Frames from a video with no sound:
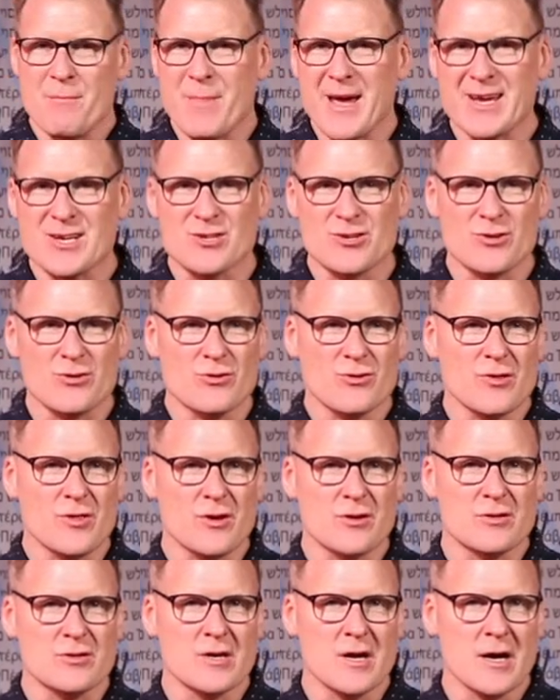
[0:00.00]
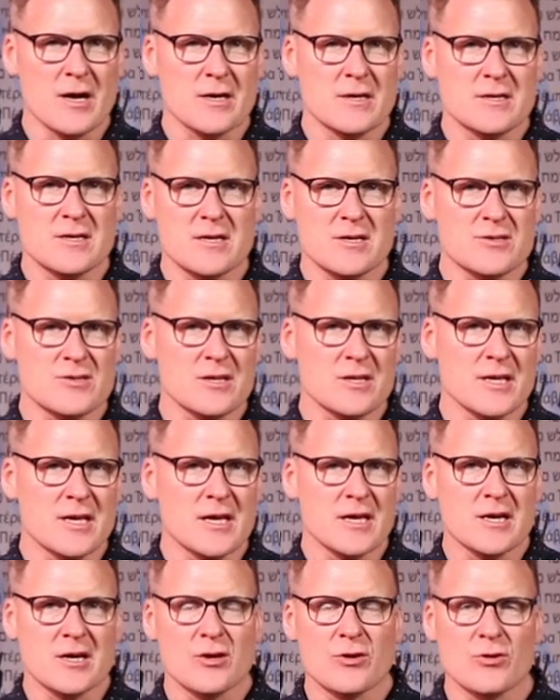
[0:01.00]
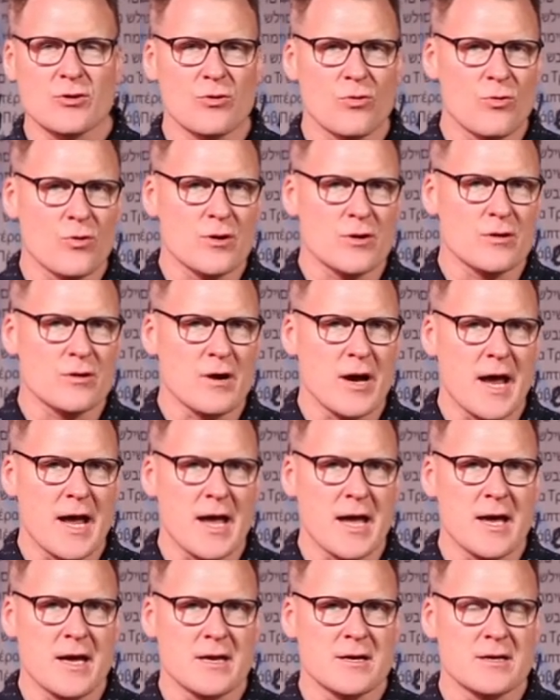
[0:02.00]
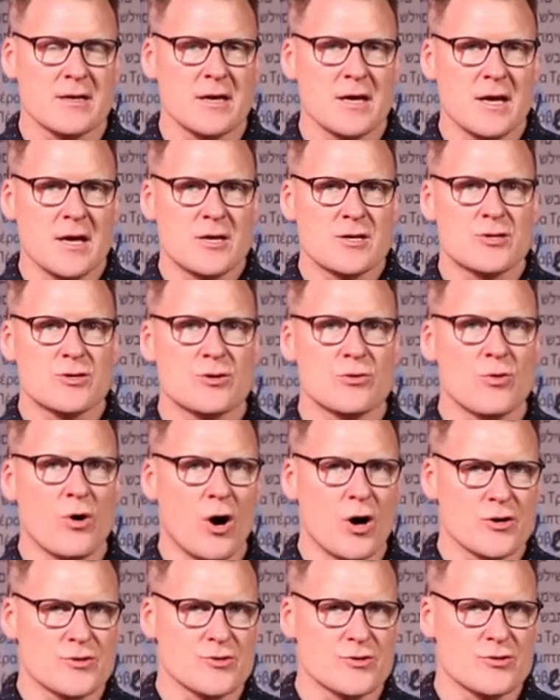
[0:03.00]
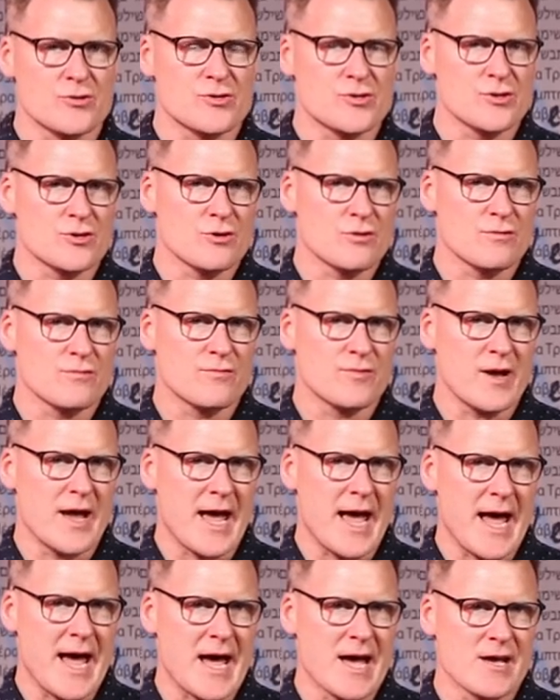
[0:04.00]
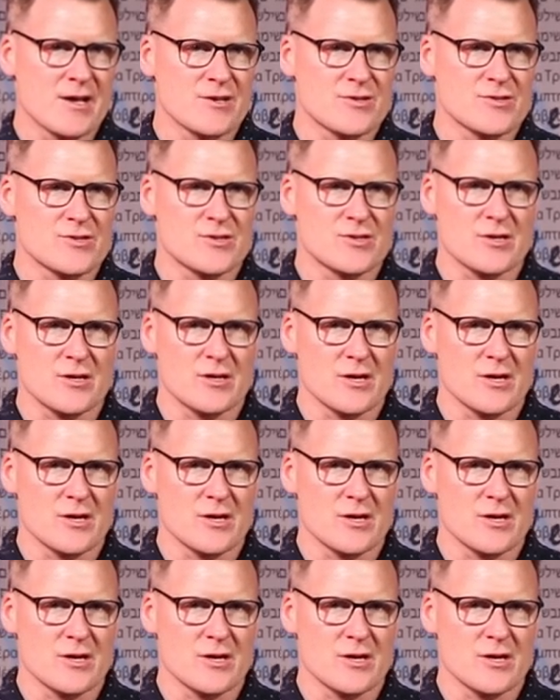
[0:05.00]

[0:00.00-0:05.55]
make sure they're done decently and in good order, and to also serve as